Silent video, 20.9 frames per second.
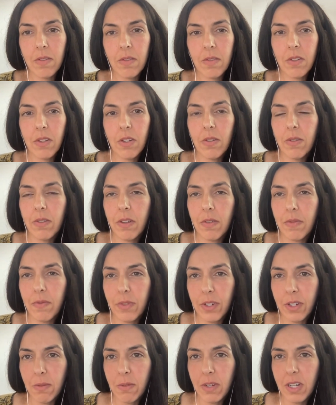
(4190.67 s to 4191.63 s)
So the
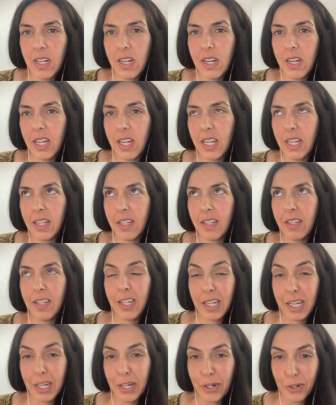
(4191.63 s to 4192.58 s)
first one is
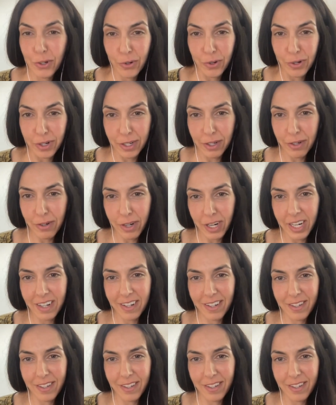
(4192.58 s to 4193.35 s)
to get your story straight.